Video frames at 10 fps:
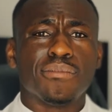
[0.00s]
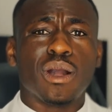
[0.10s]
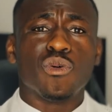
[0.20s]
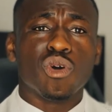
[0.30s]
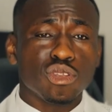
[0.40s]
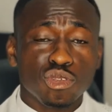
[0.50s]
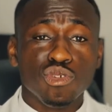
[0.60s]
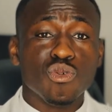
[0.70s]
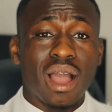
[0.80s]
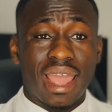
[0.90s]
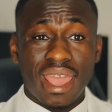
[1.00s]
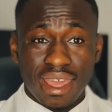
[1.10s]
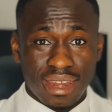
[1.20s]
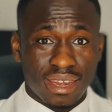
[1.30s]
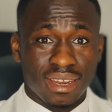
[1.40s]
but what you are
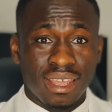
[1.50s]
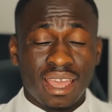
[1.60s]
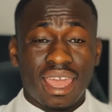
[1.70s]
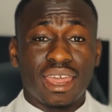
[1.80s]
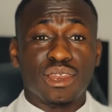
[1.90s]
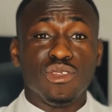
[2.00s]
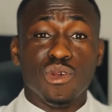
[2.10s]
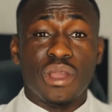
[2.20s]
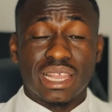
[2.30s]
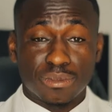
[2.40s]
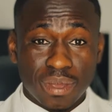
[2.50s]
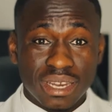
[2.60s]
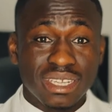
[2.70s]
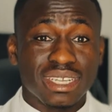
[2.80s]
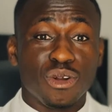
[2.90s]
earning and your
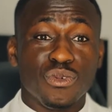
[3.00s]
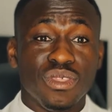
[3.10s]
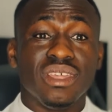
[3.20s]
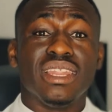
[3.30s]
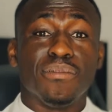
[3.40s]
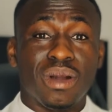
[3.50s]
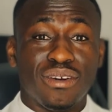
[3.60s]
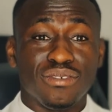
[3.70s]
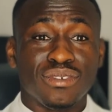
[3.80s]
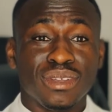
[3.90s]
expenditure within the month,